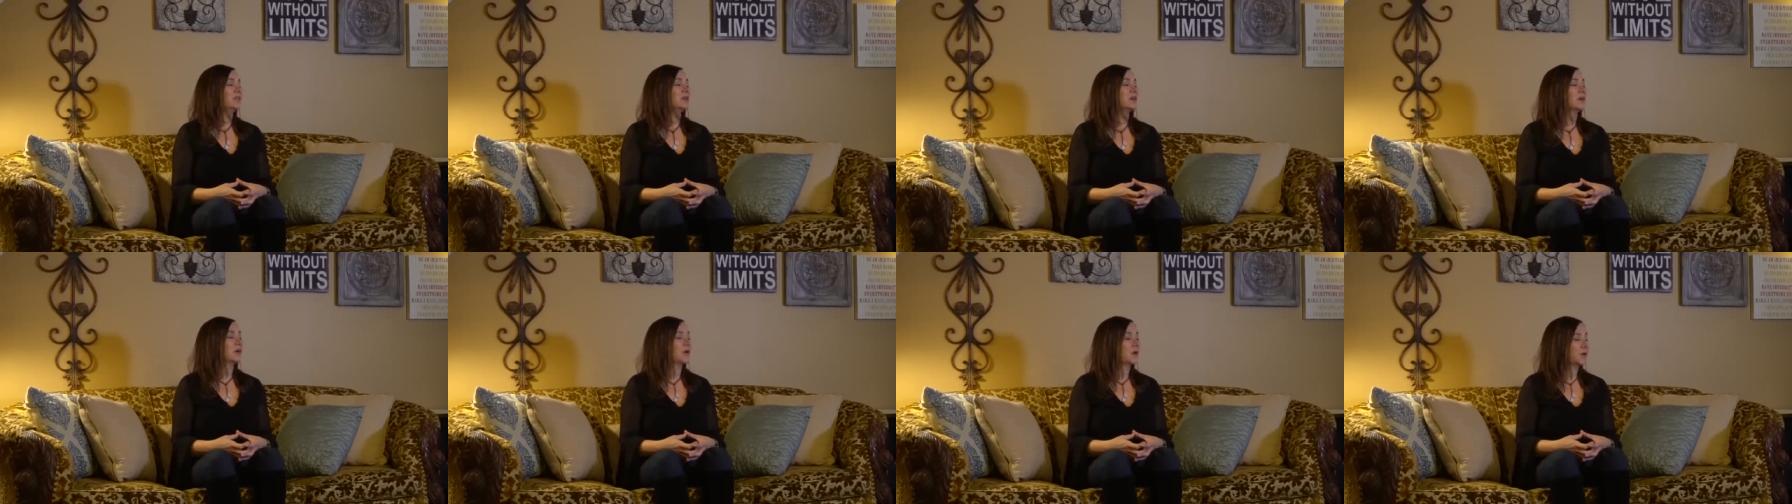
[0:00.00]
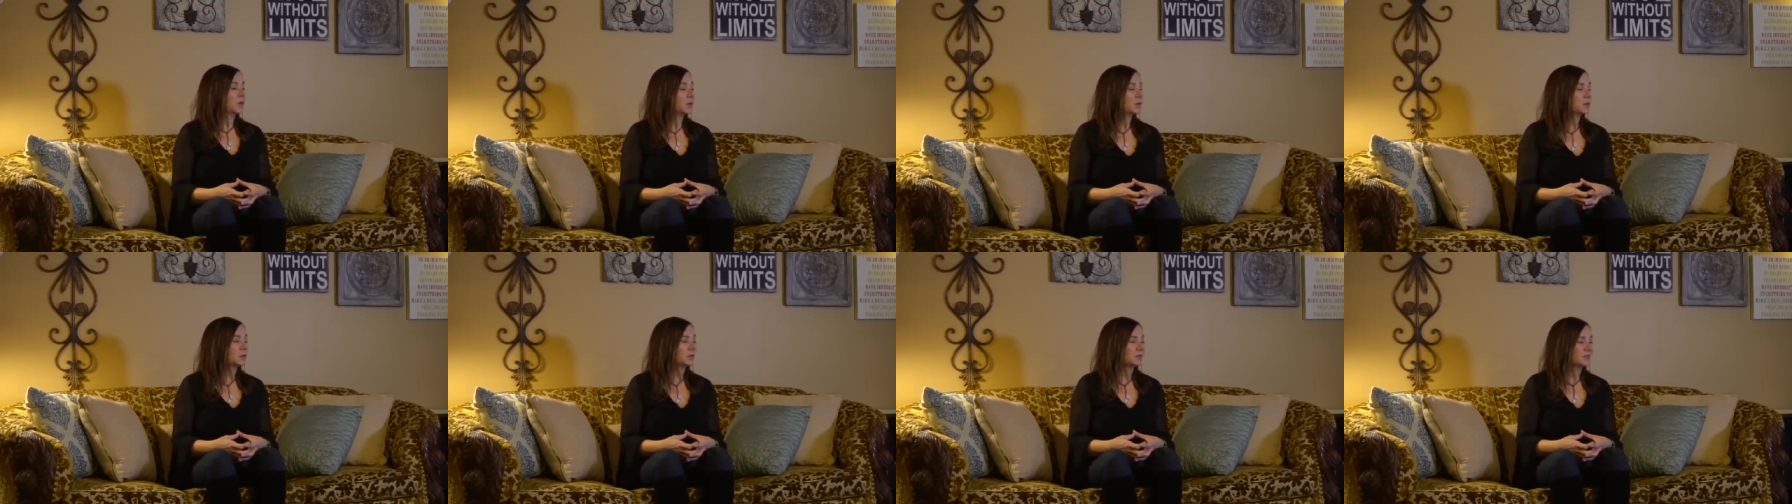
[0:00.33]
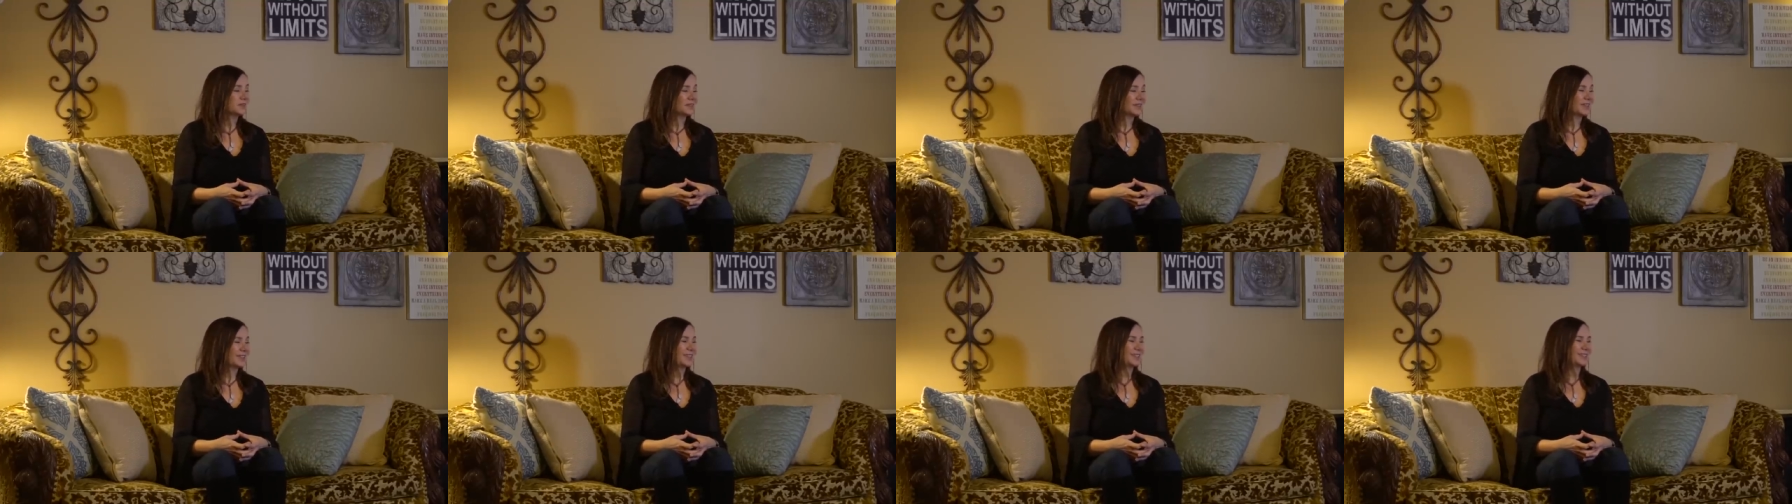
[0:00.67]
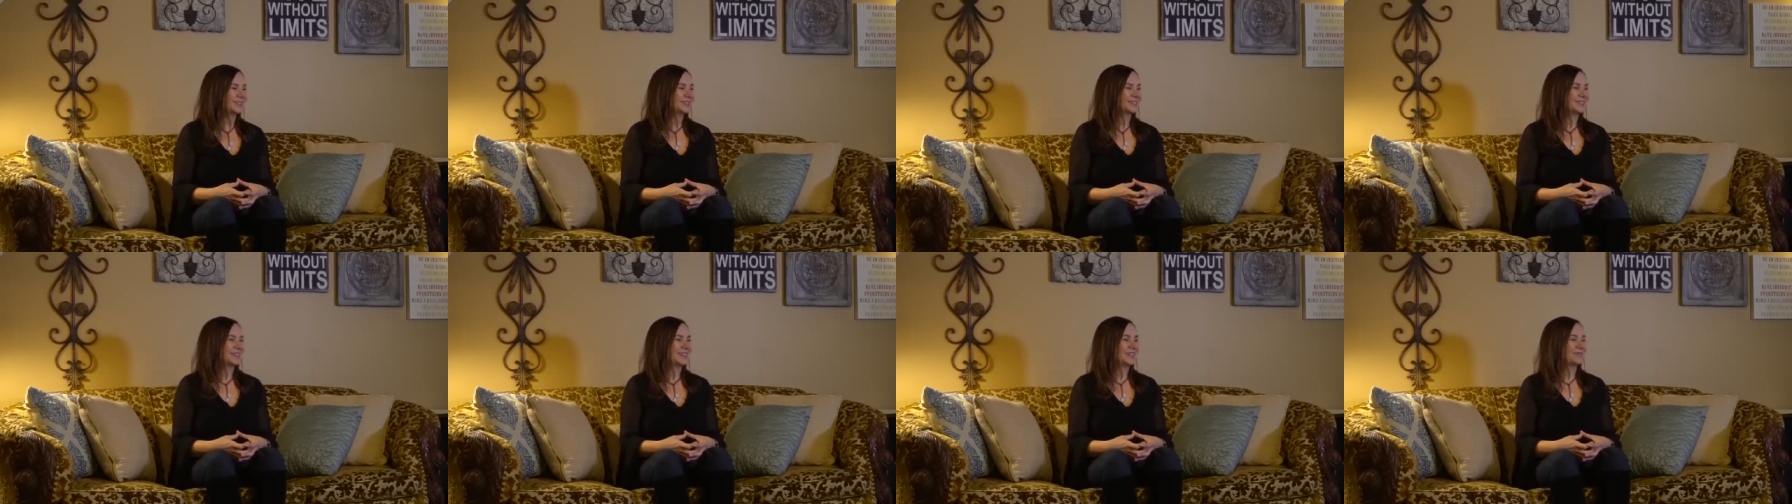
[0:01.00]
their own
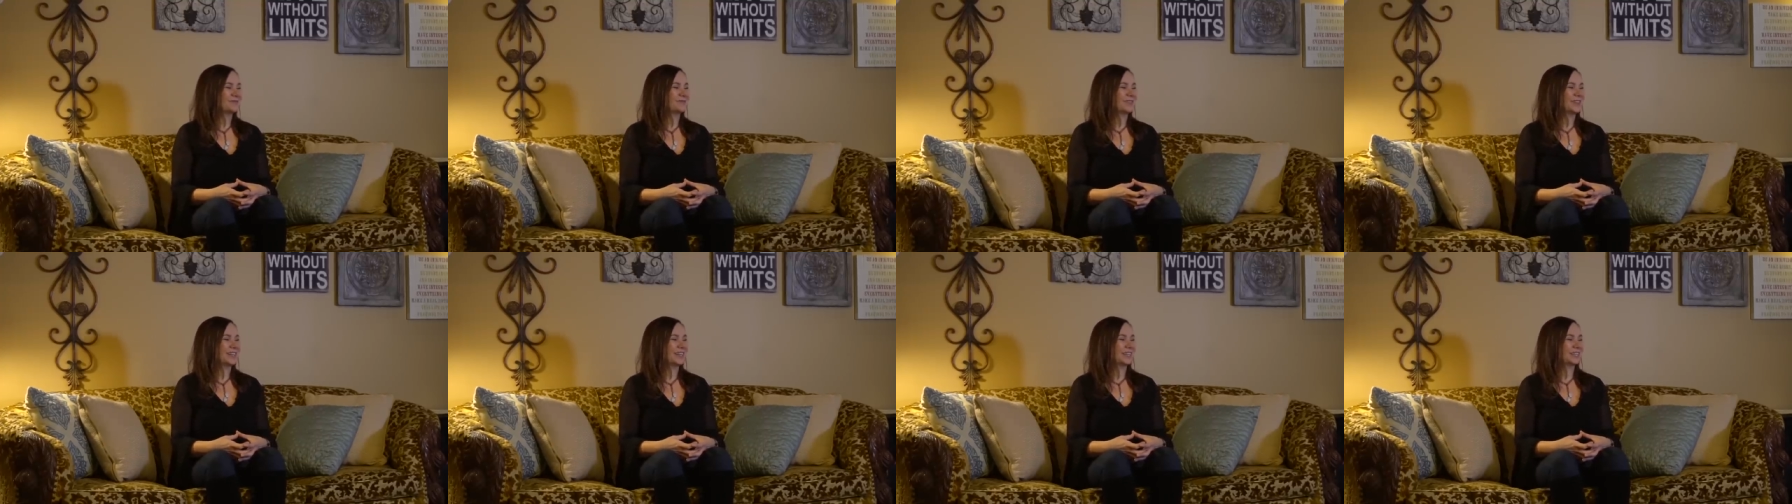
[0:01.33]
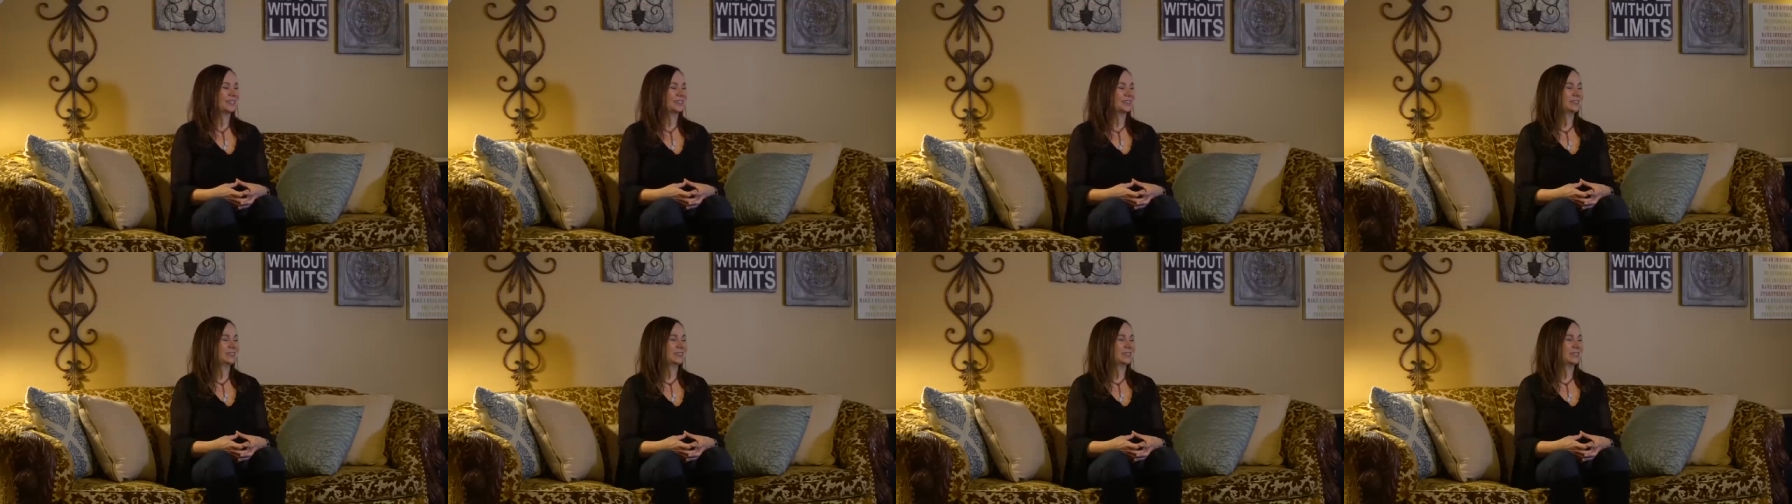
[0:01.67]
linear timeline,